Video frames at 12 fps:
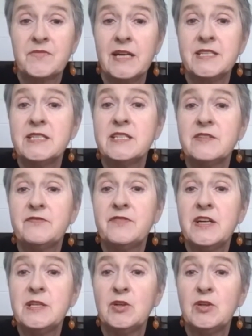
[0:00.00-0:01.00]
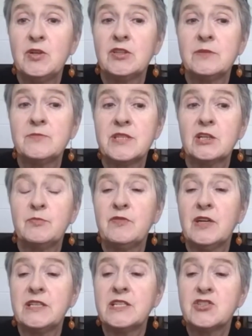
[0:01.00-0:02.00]
and interfaith programs that could
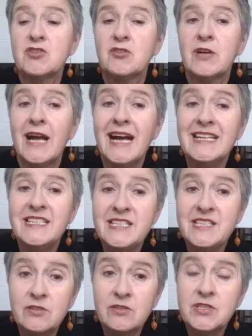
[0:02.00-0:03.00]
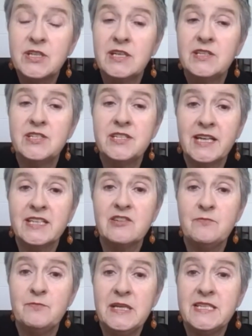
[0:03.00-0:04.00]
provide a strong antidote to
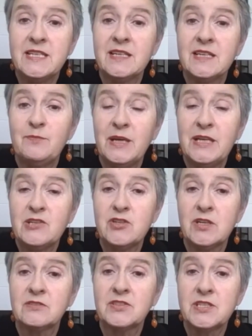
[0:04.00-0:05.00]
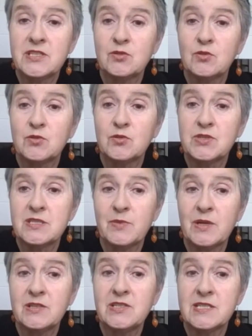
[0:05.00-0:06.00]
negative media and patriarchal discourses
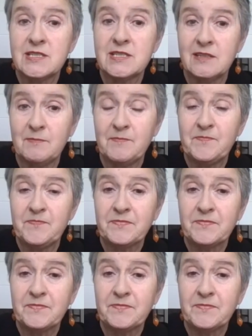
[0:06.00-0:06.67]
about Islam.